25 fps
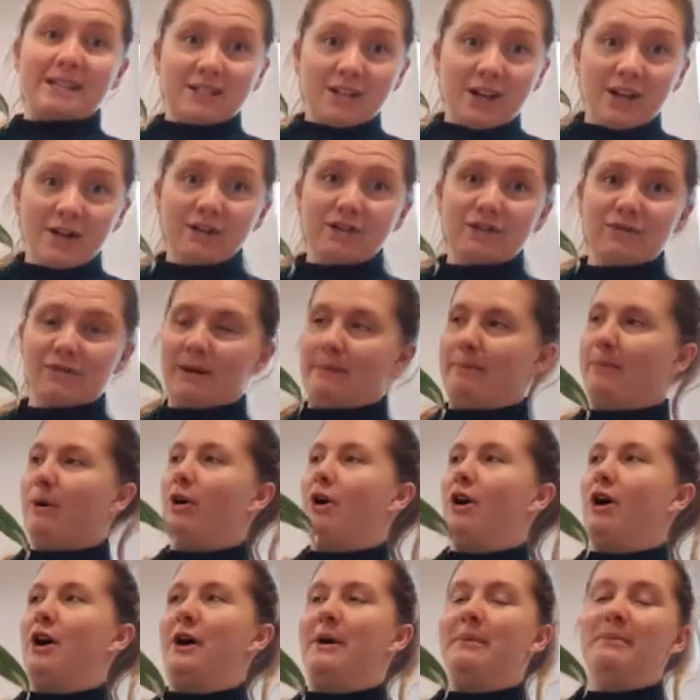time to repot
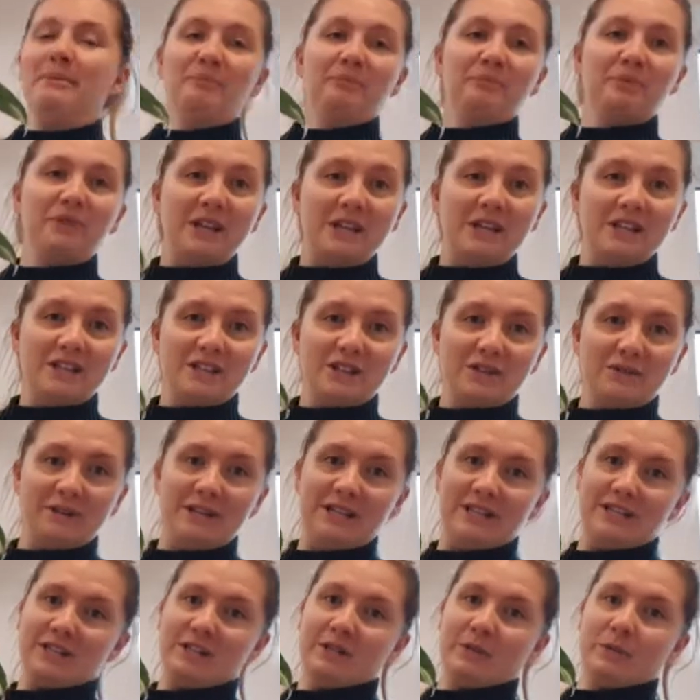him. These are the
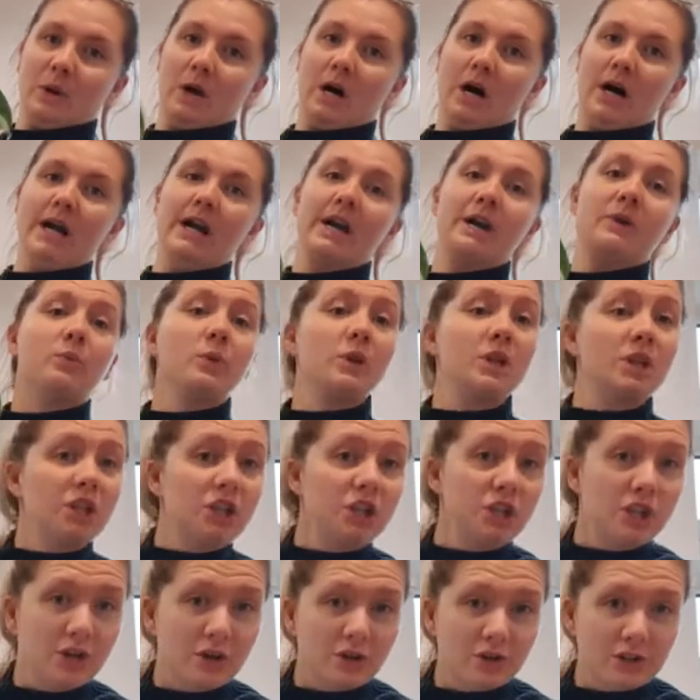reasons why. I wouldn't
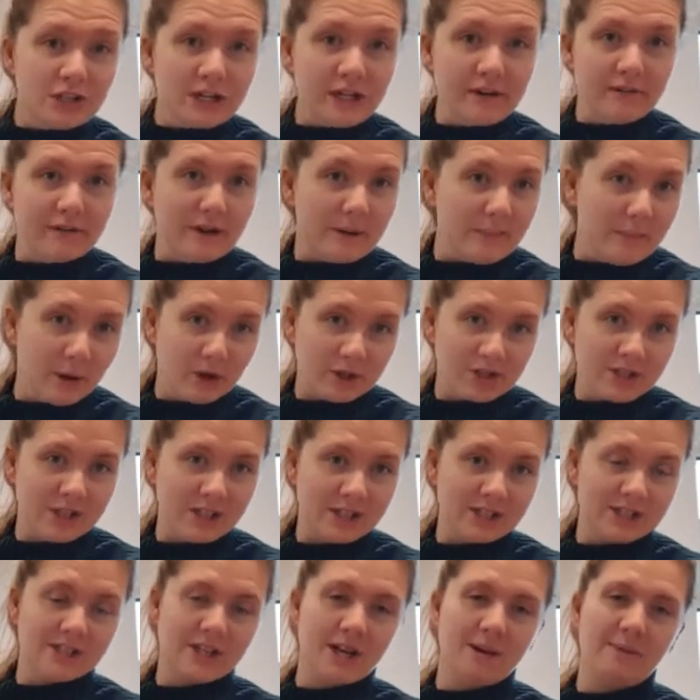usually repot at
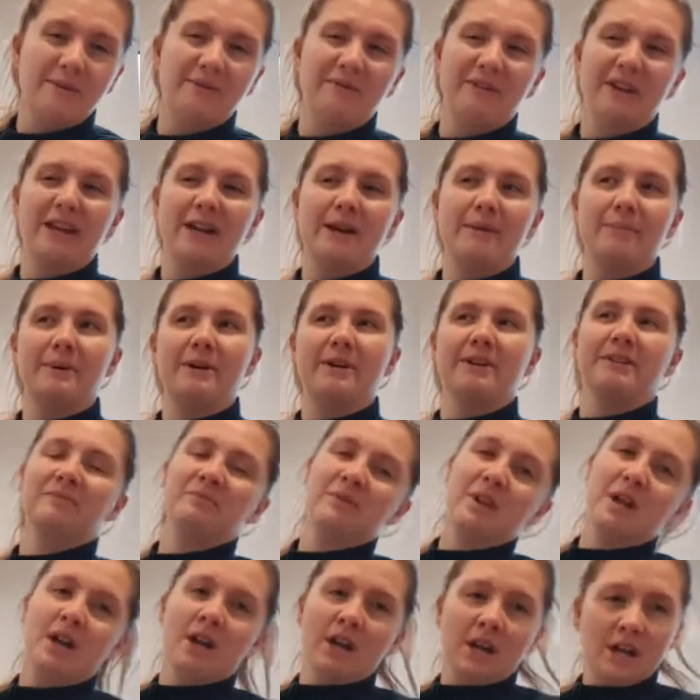this time of year, but
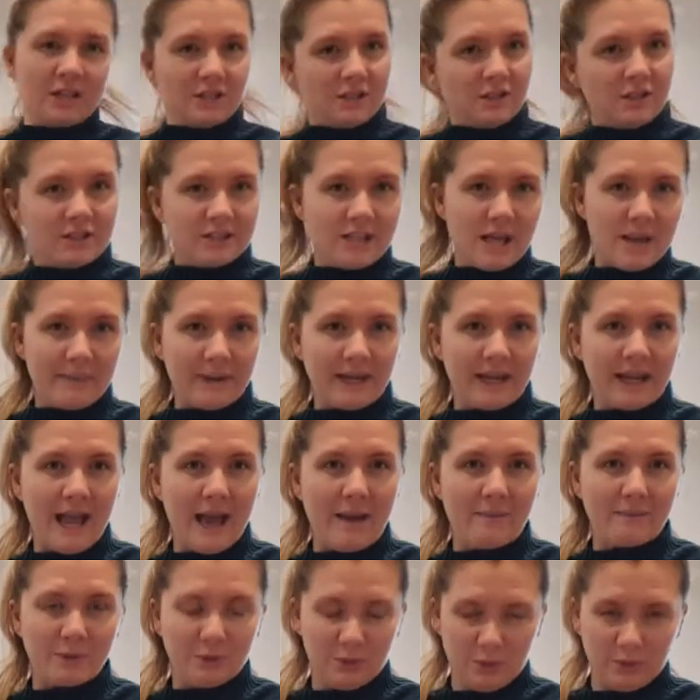as long as they're being
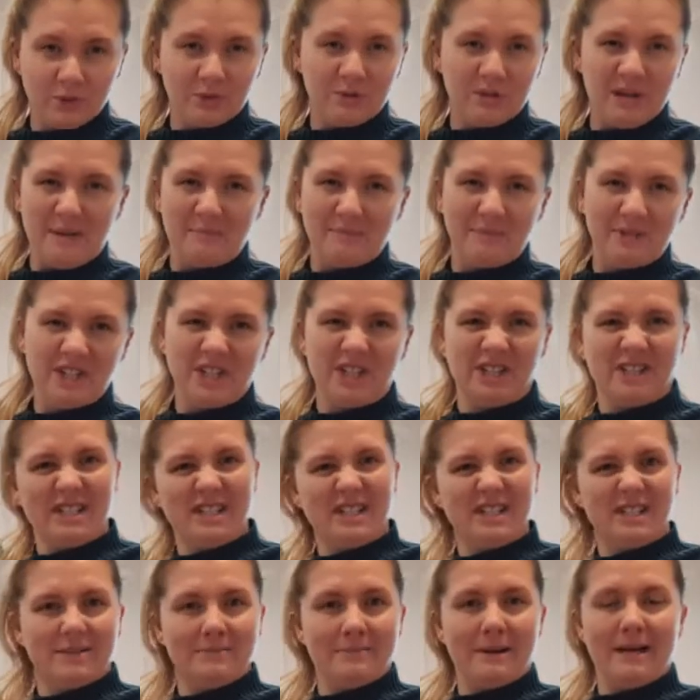kept at warm temperatures, it
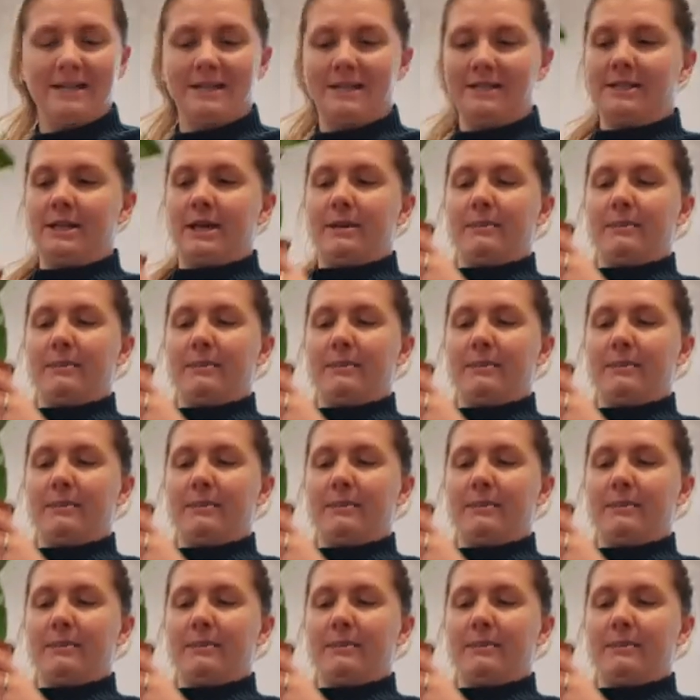doesn't matter so